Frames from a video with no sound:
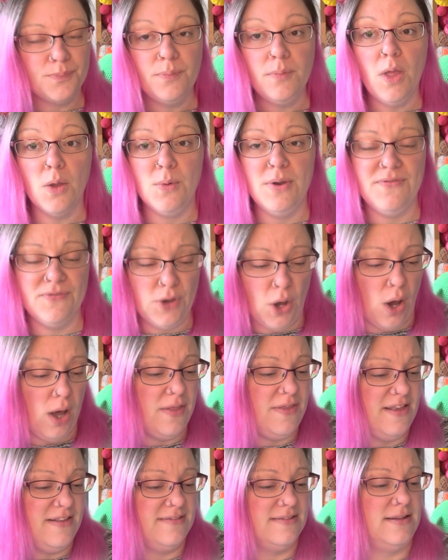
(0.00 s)
we've
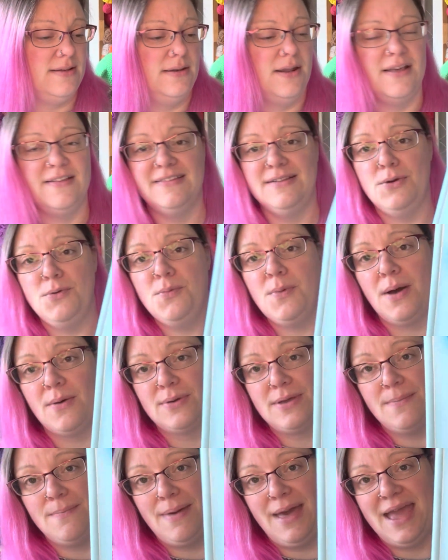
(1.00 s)
got this nice little
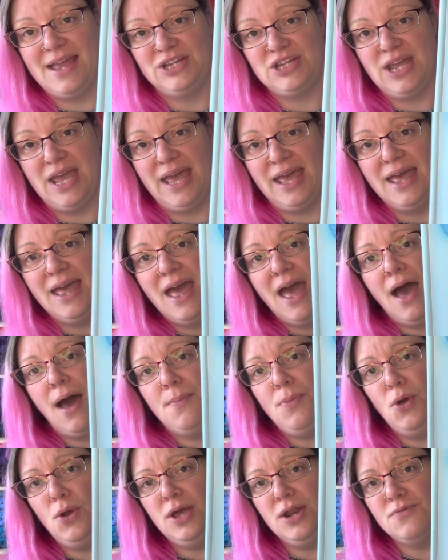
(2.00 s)
welcome page here.
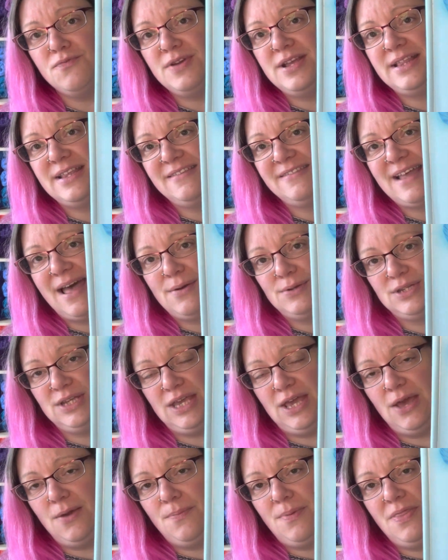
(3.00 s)
I'm not going to read this out to
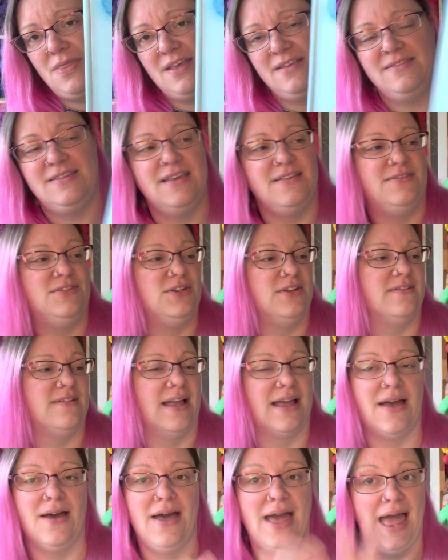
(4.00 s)
you, but this is just
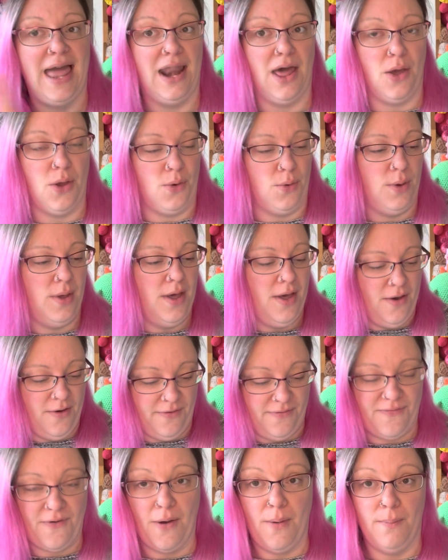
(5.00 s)
like a hello
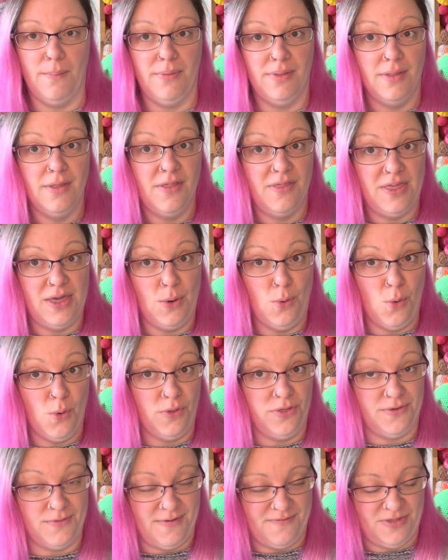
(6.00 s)
from the
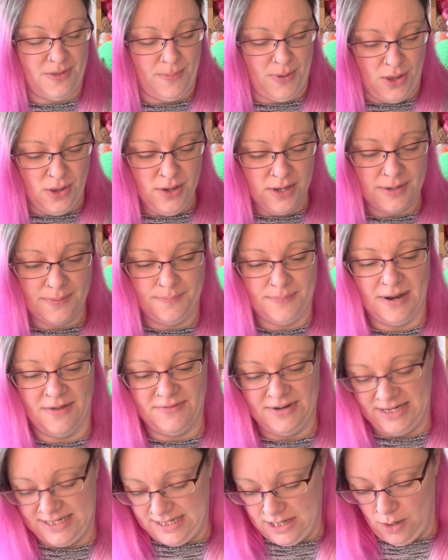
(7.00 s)
author of the book.
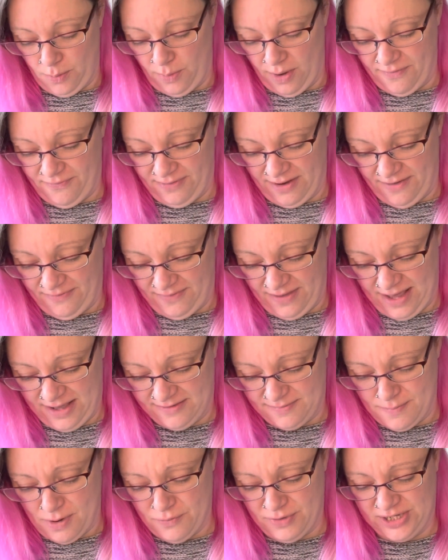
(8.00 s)
Lovely DIY
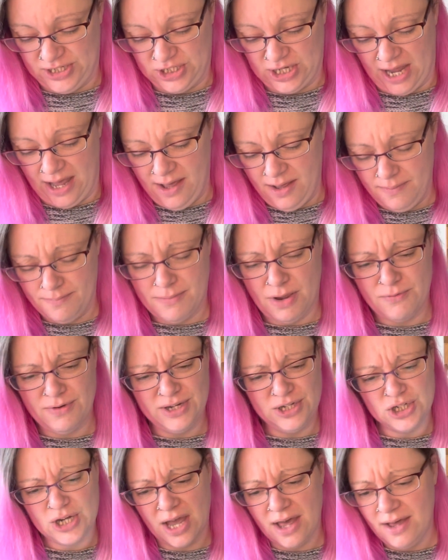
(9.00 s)
Fluffies, Mariska.
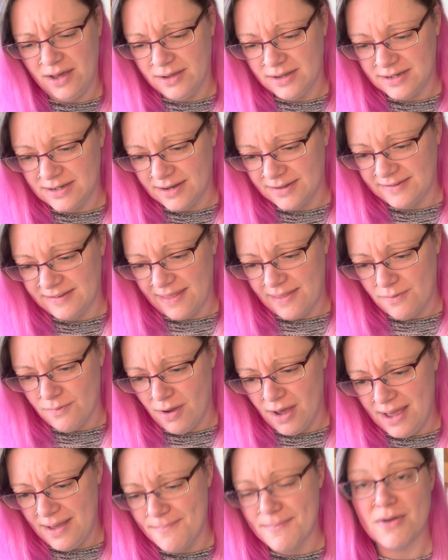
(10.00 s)
Mariska? Did I say that
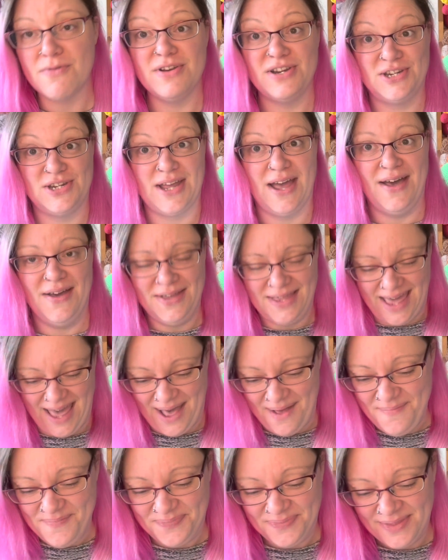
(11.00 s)
right? Mariska,
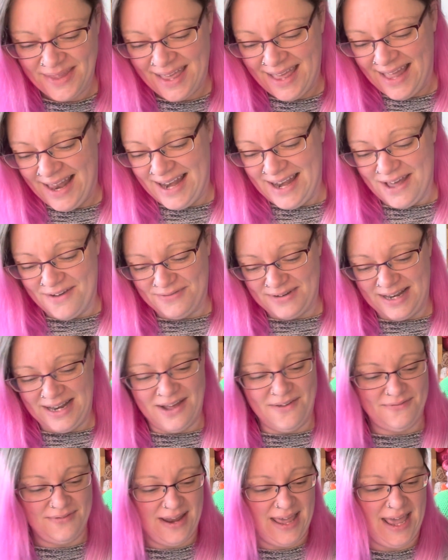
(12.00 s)
yep.
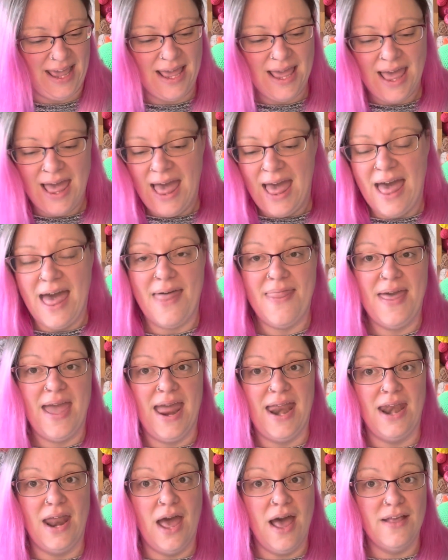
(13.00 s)
Lovely. And
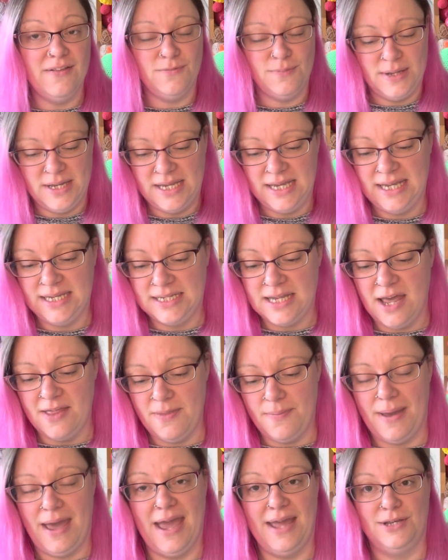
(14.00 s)
then as we turn
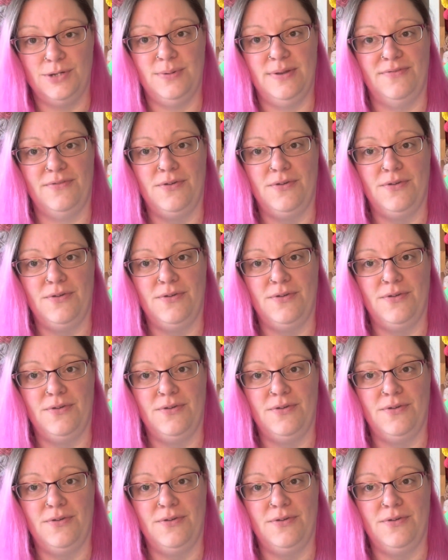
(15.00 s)
the page, we've